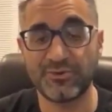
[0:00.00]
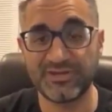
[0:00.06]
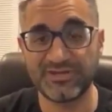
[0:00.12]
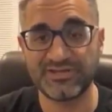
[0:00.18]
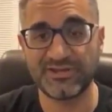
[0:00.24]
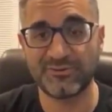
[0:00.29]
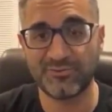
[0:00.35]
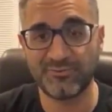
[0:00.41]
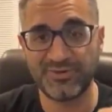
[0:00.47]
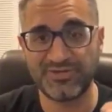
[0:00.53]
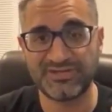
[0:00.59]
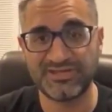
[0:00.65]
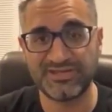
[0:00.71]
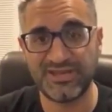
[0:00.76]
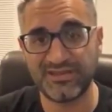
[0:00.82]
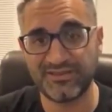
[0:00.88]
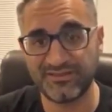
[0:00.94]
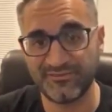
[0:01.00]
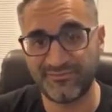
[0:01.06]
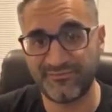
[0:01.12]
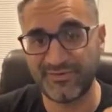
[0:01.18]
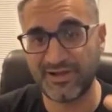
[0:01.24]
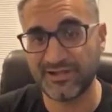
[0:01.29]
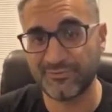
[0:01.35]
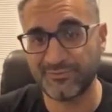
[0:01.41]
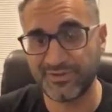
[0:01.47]
coins that will be staked the
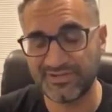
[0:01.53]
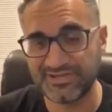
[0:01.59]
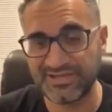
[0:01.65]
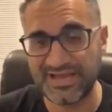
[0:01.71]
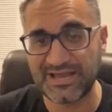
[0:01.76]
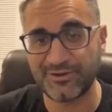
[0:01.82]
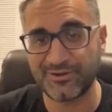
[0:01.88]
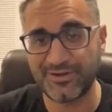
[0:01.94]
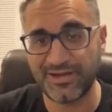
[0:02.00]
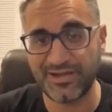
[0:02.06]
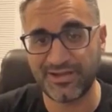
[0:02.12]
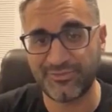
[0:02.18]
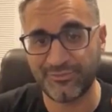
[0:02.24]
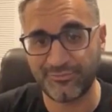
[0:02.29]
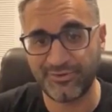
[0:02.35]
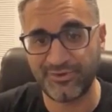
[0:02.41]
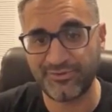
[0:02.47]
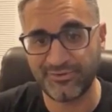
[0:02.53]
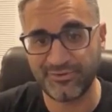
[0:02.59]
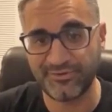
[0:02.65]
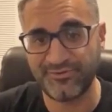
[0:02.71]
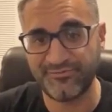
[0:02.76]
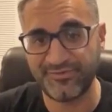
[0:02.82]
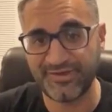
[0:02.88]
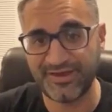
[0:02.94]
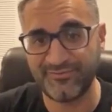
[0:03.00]
following Saturday at
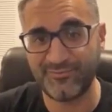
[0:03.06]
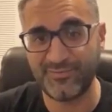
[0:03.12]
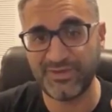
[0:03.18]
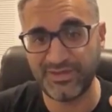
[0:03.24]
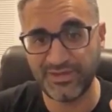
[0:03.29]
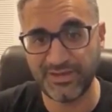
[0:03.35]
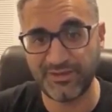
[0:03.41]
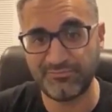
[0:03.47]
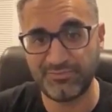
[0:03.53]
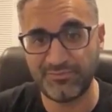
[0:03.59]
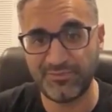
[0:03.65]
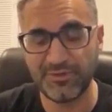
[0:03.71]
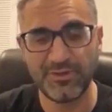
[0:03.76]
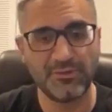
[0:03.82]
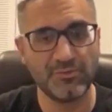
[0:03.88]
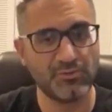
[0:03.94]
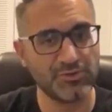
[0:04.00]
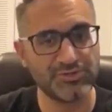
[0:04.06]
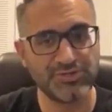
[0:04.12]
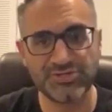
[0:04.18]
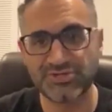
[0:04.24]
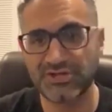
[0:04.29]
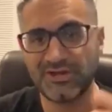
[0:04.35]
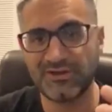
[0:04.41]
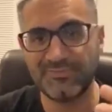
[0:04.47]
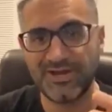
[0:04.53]
3:35 p.m. will
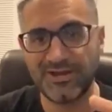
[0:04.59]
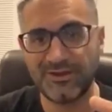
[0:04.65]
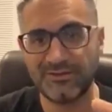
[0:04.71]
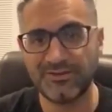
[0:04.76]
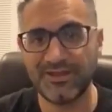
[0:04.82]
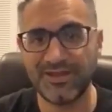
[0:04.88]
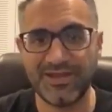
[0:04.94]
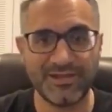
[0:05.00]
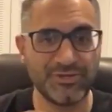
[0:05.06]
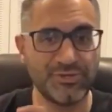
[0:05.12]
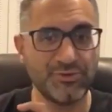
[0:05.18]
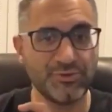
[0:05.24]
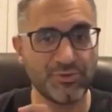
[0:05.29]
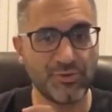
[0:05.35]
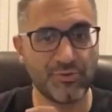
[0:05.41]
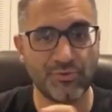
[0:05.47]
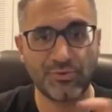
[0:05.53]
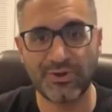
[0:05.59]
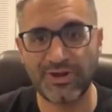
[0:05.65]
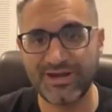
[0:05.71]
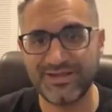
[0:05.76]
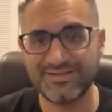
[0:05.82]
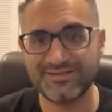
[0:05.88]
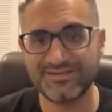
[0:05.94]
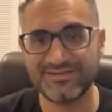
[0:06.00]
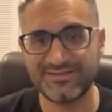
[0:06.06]
just come out and you go
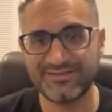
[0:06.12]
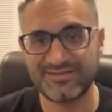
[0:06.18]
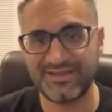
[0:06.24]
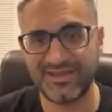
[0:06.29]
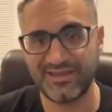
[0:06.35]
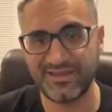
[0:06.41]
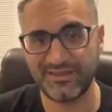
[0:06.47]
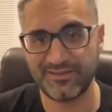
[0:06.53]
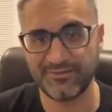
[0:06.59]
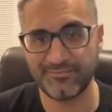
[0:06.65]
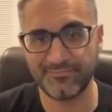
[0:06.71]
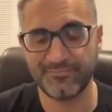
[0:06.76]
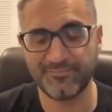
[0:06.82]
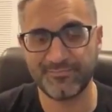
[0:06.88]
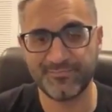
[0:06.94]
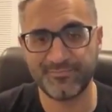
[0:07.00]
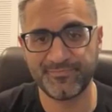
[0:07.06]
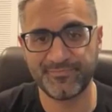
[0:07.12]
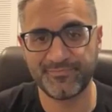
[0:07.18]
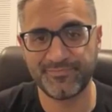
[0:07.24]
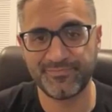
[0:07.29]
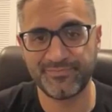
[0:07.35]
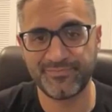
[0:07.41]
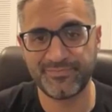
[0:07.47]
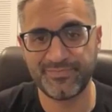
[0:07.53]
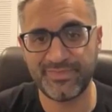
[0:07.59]
right into the staking.
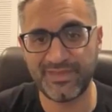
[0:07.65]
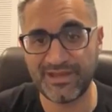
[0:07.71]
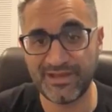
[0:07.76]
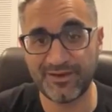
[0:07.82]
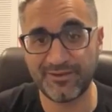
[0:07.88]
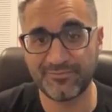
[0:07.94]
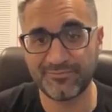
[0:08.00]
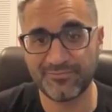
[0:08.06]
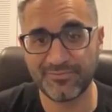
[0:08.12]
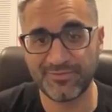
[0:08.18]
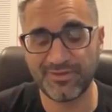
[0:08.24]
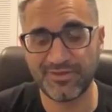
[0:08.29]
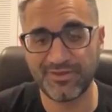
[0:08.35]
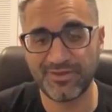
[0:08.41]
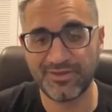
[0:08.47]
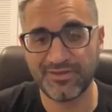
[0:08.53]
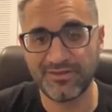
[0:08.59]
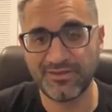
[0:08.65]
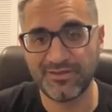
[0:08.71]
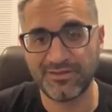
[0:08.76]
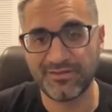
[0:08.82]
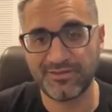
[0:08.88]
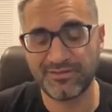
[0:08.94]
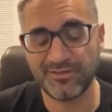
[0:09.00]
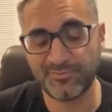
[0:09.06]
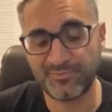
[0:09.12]
Now,
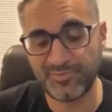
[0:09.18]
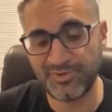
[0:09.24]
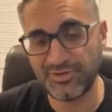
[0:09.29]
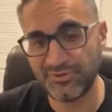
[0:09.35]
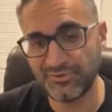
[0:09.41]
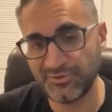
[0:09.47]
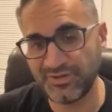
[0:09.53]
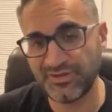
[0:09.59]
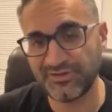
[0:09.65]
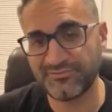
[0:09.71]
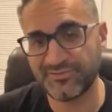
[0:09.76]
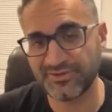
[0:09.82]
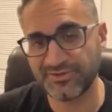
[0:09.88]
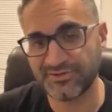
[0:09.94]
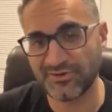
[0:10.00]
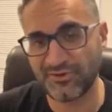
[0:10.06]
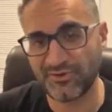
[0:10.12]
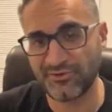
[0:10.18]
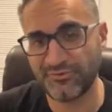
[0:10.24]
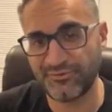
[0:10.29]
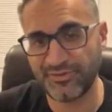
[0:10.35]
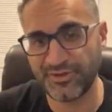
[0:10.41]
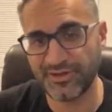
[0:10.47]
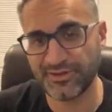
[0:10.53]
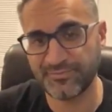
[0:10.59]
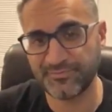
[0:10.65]
the beauty of this whole
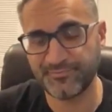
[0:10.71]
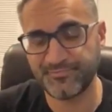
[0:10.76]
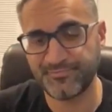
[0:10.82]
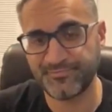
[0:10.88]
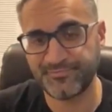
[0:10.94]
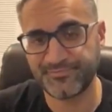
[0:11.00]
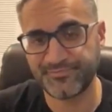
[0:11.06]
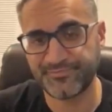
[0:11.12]
thing